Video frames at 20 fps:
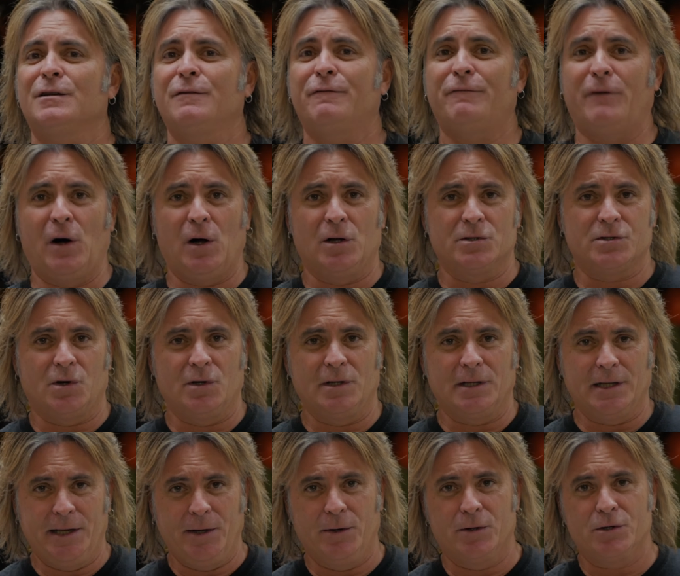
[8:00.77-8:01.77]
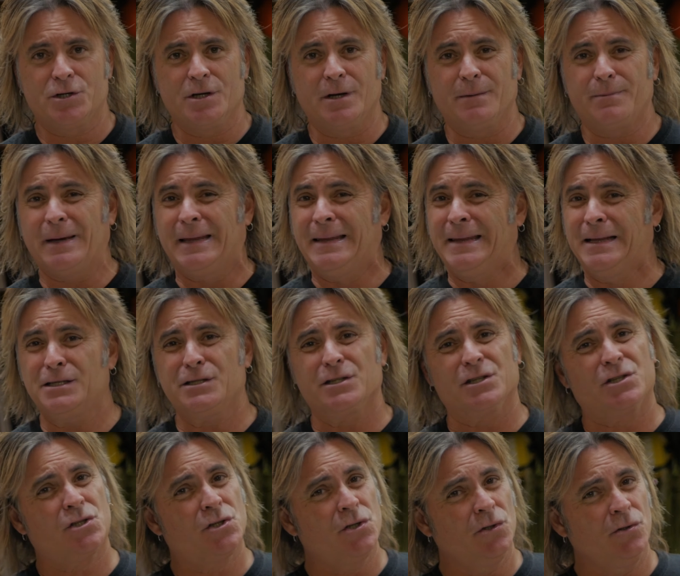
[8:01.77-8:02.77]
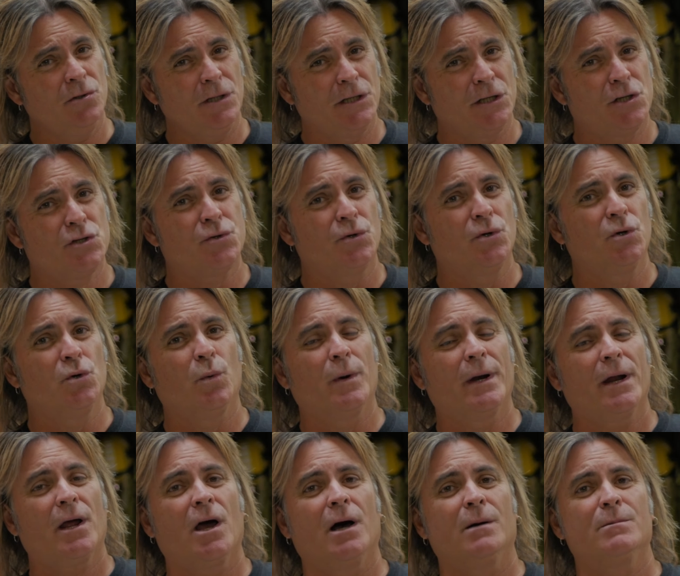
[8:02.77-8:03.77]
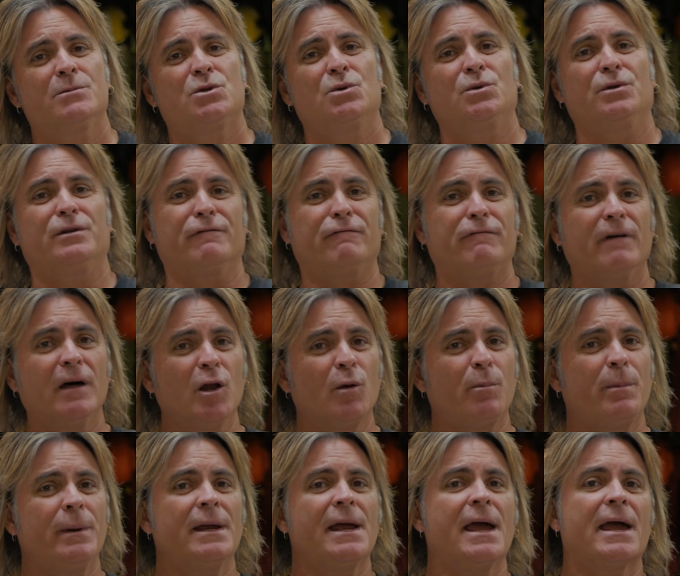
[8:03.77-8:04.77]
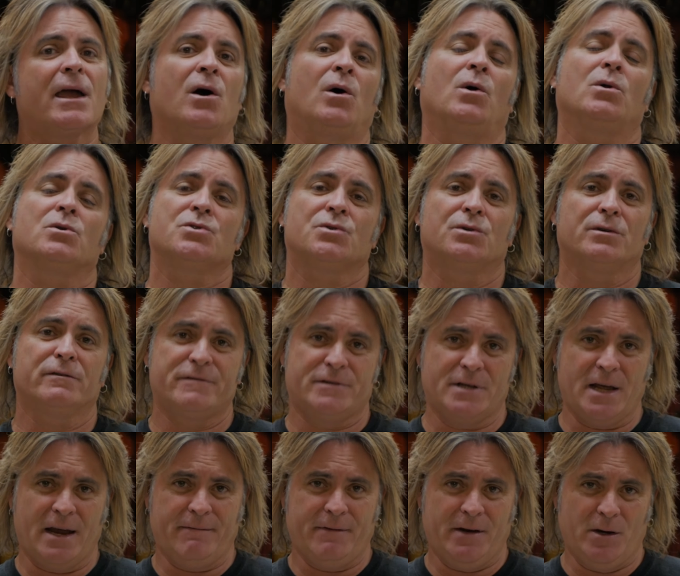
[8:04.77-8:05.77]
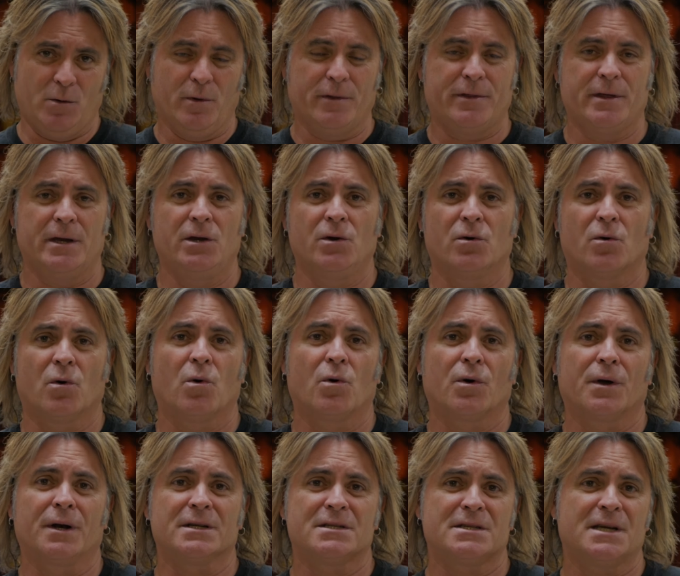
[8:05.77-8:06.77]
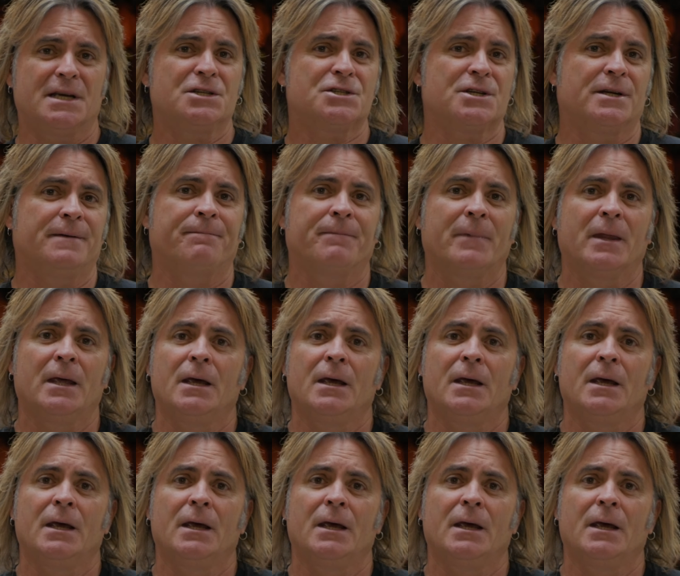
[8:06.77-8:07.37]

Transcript: and falls on leadership, and this is certainly true when it comes to developing a culture of safety within your organization.